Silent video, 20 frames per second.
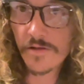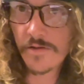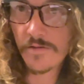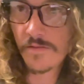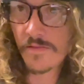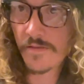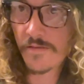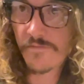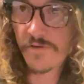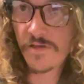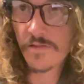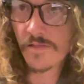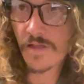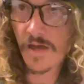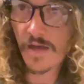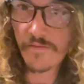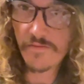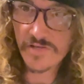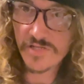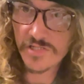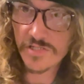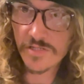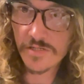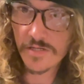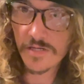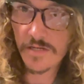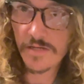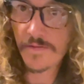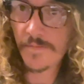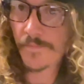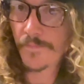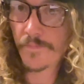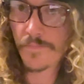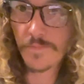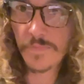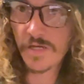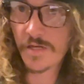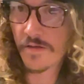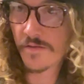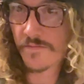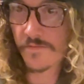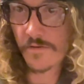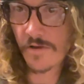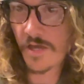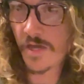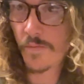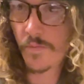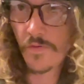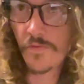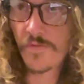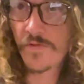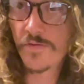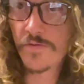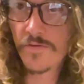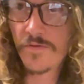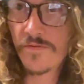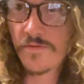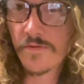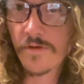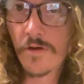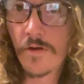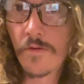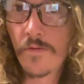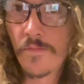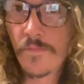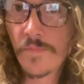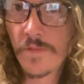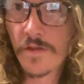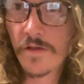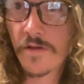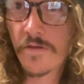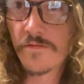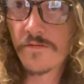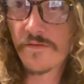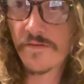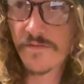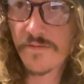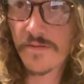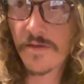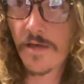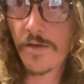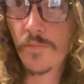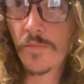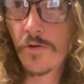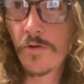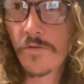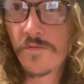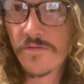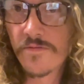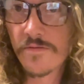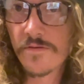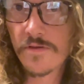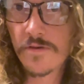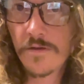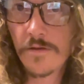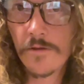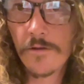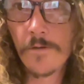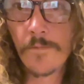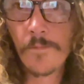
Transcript: and living lavishly because they're able to do so because they're stable and secure.